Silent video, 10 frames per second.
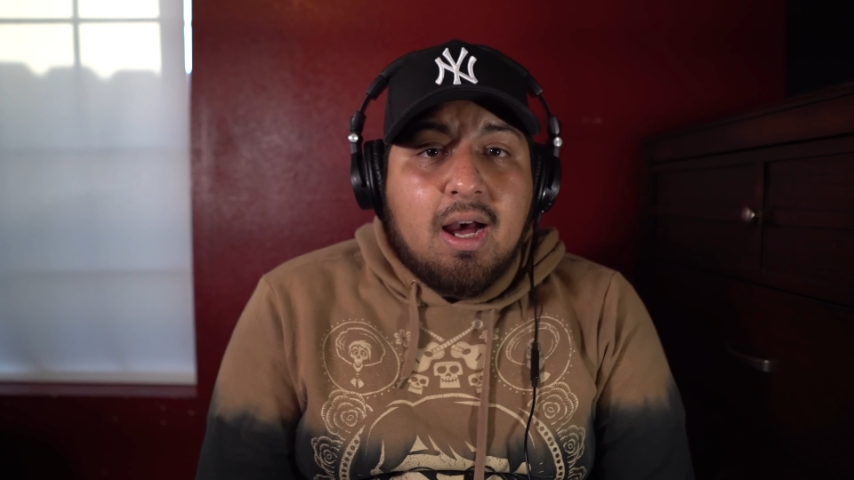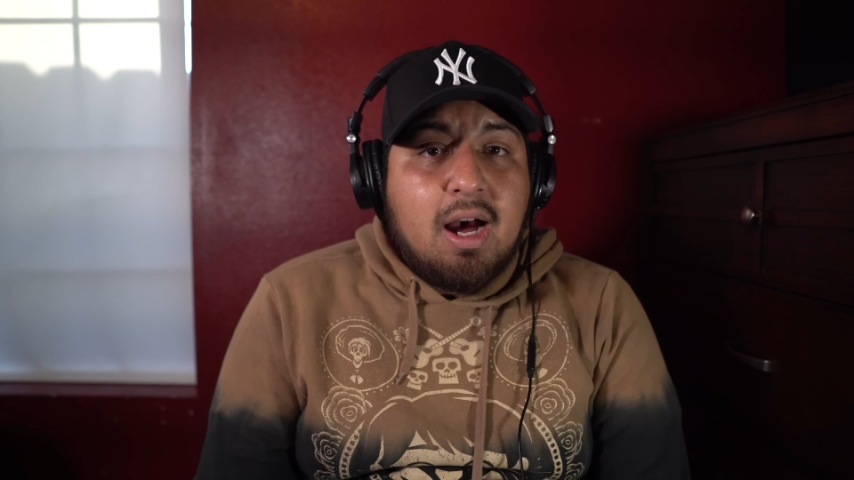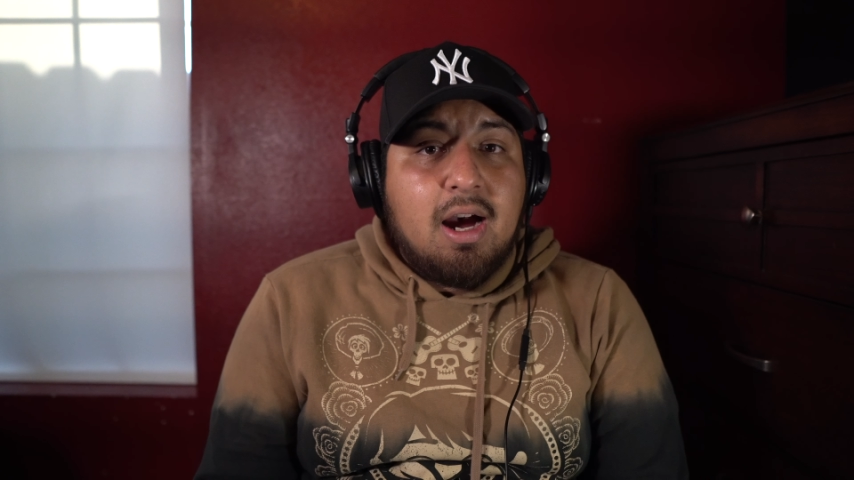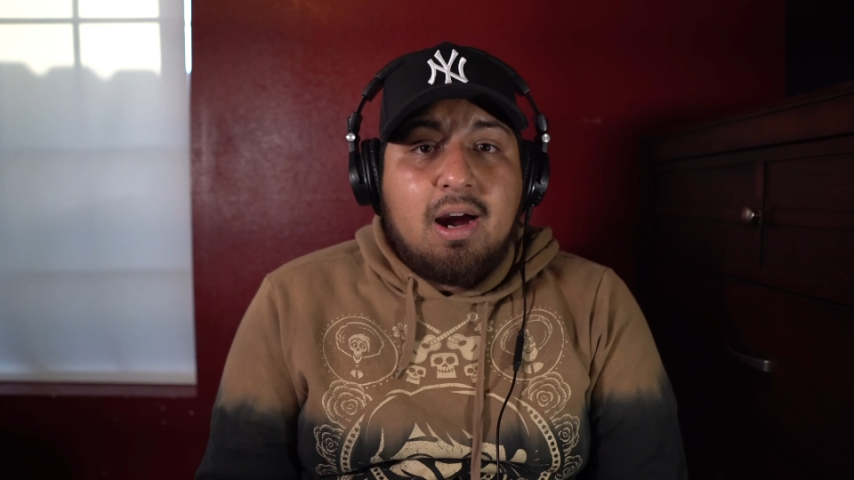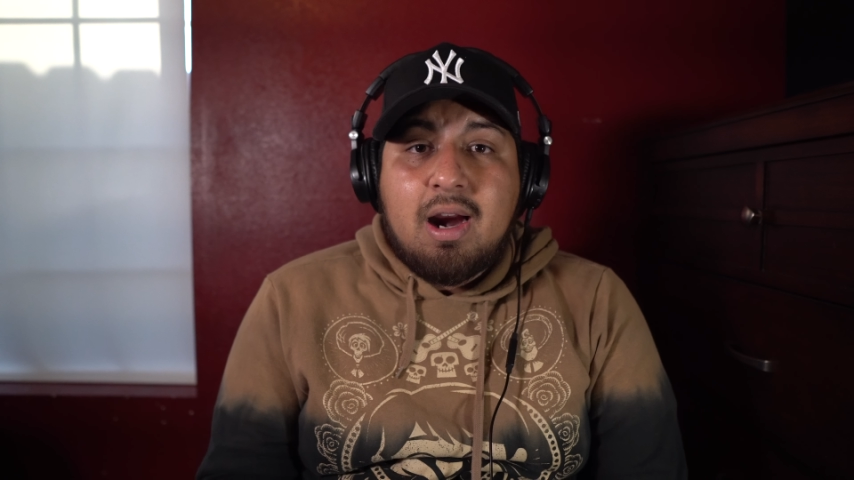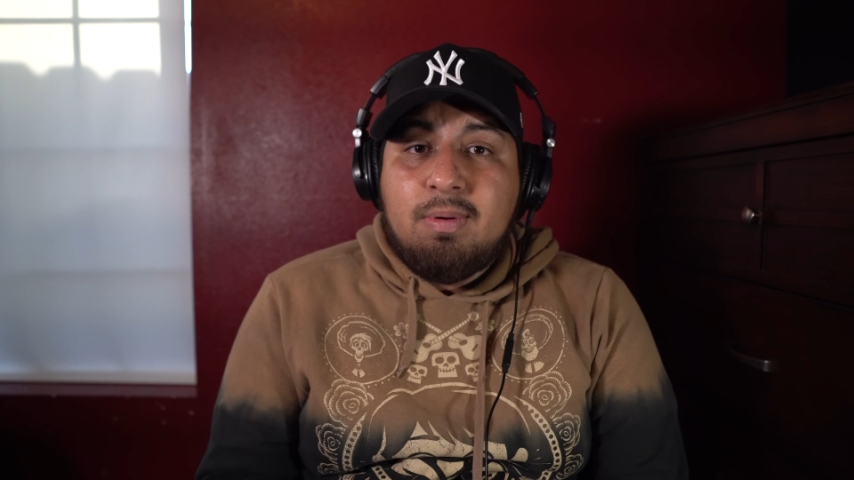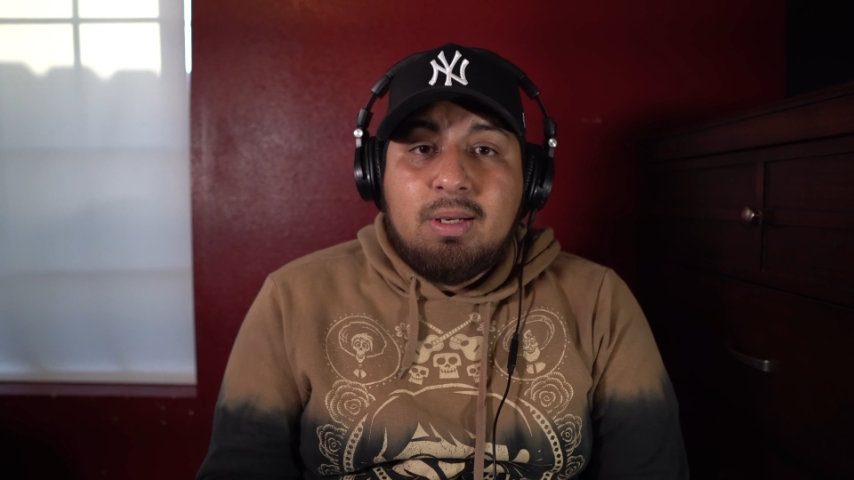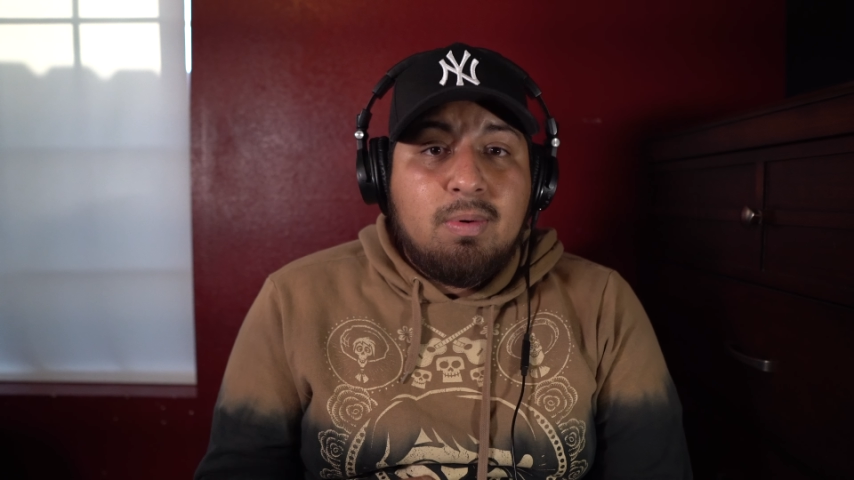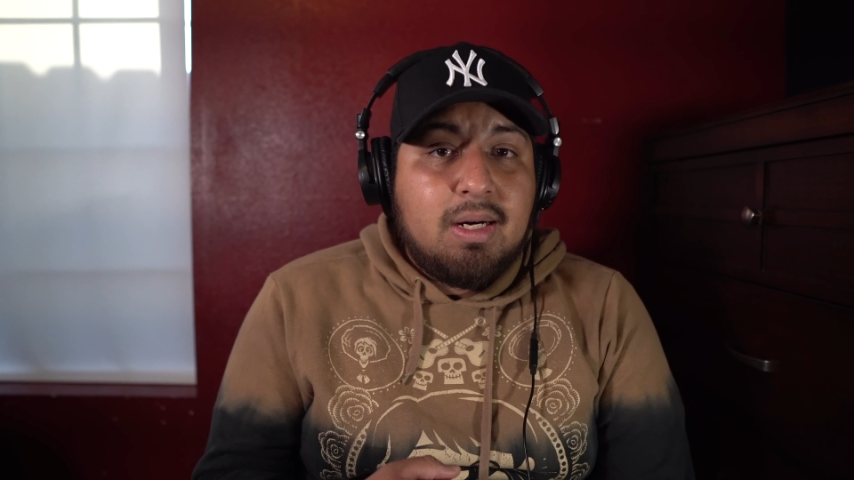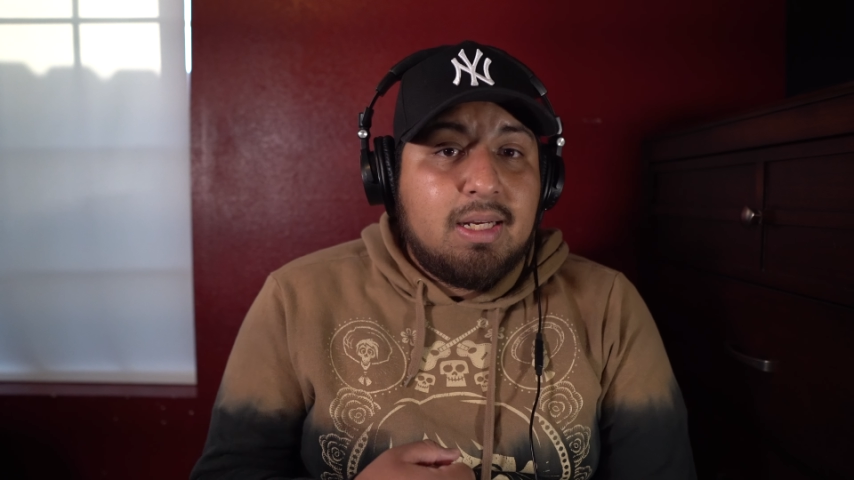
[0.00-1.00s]
I really
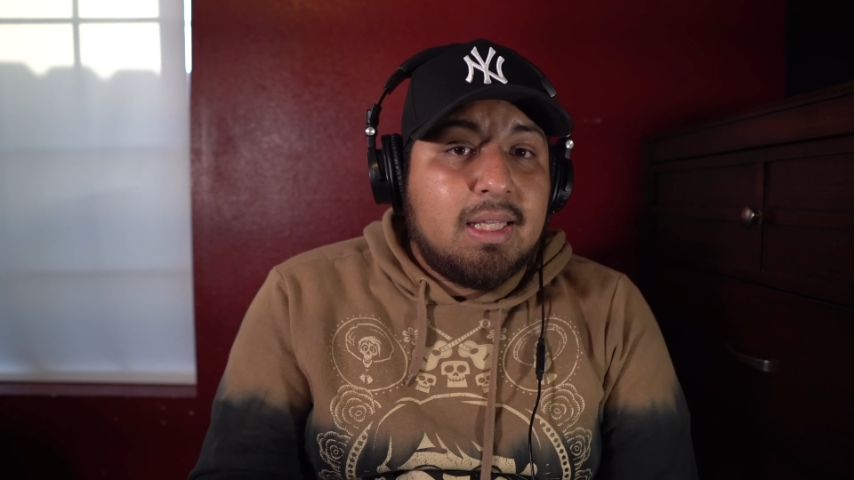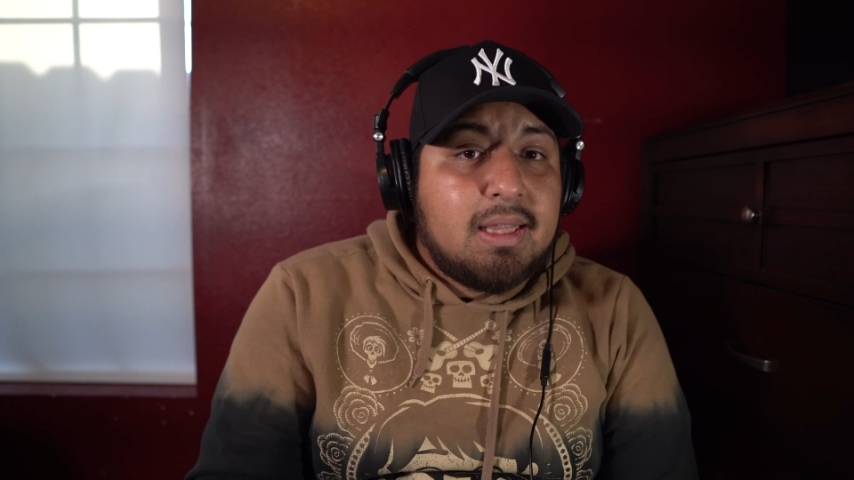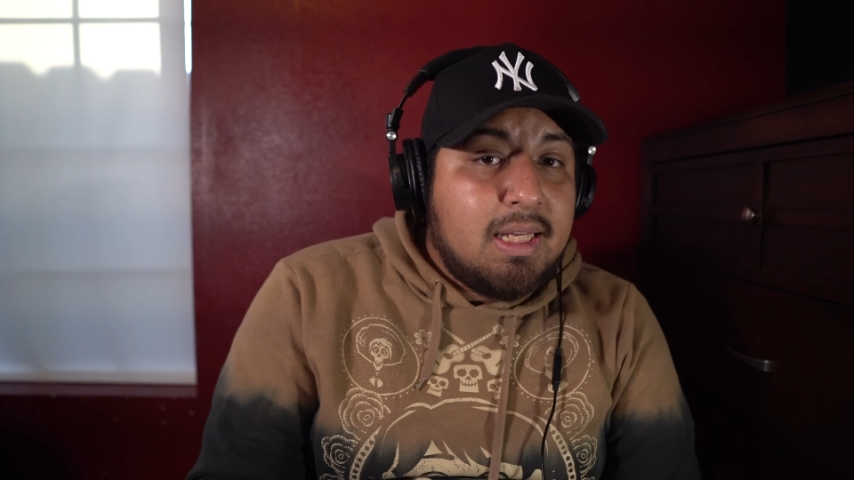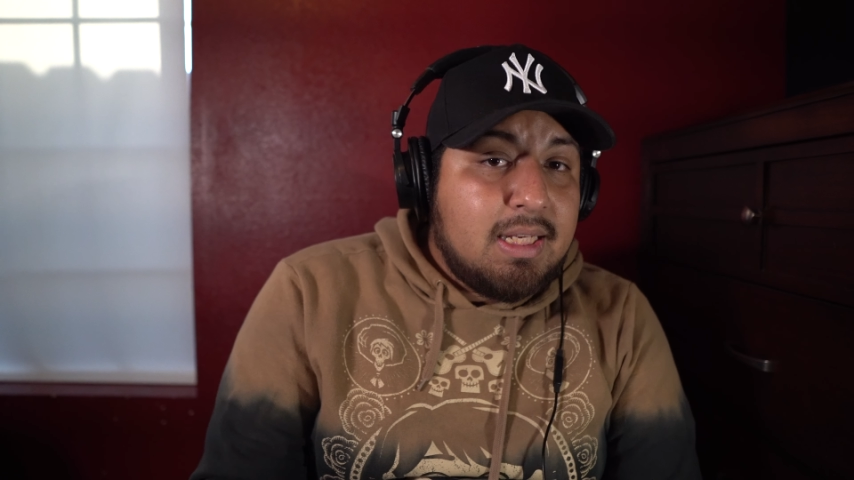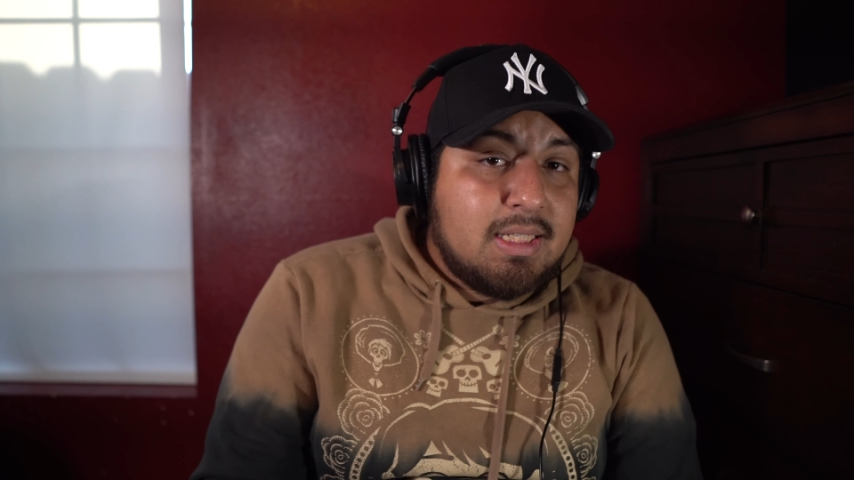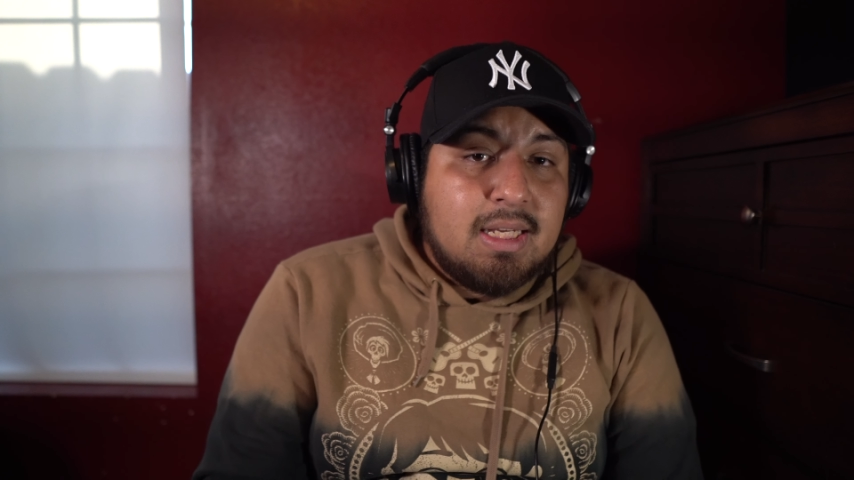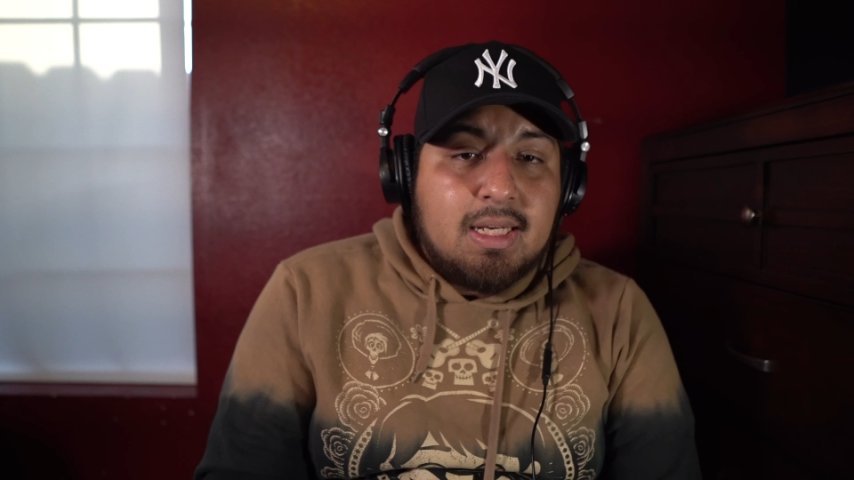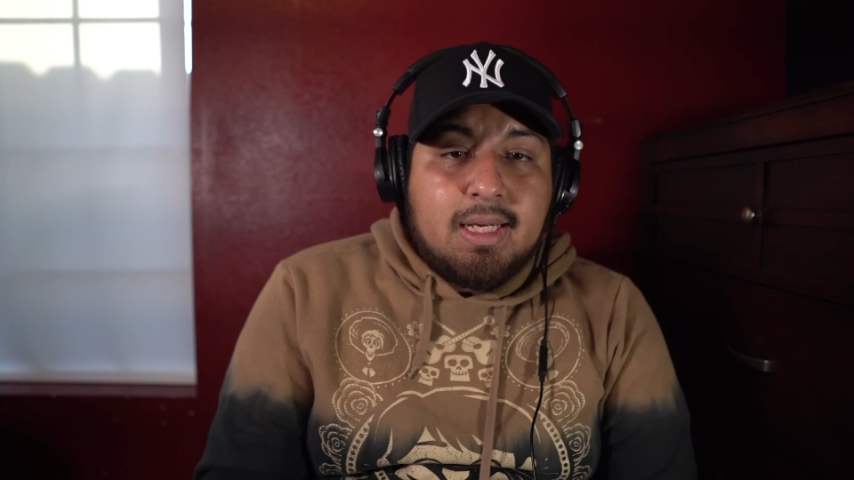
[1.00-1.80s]
want to get these.